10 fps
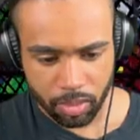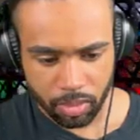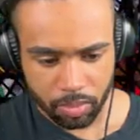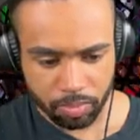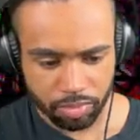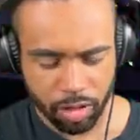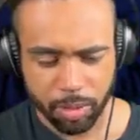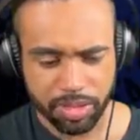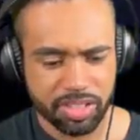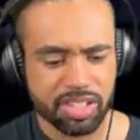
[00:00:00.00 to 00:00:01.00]
Bro,
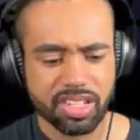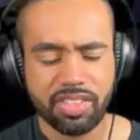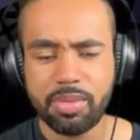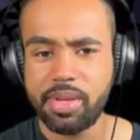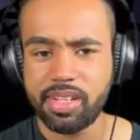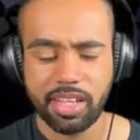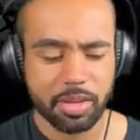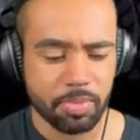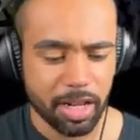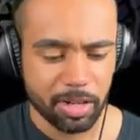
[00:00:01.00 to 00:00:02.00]
this is giving me, like,
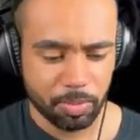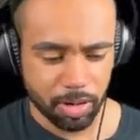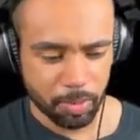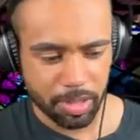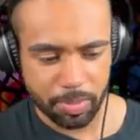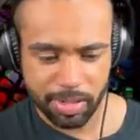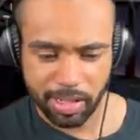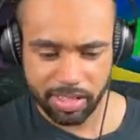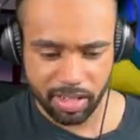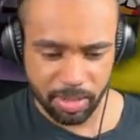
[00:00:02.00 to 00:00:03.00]
Mad Poppy
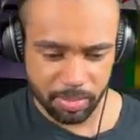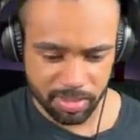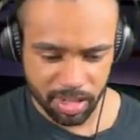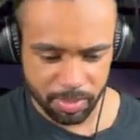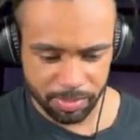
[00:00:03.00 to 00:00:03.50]
Playtime type